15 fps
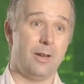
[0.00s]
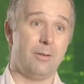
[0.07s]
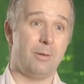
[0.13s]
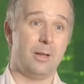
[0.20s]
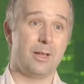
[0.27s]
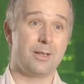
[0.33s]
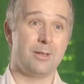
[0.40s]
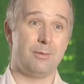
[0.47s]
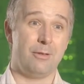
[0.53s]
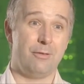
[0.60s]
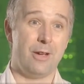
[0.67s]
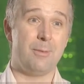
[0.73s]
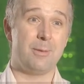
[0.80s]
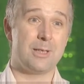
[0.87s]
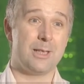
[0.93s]
relatively
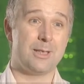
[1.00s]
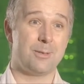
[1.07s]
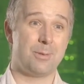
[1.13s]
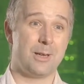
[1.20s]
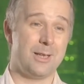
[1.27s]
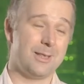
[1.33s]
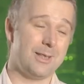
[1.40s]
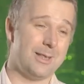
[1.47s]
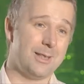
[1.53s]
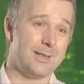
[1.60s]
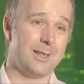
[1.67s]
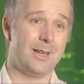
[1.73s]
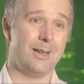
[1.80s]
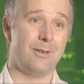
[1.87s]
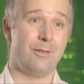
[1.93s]
famous enterprises,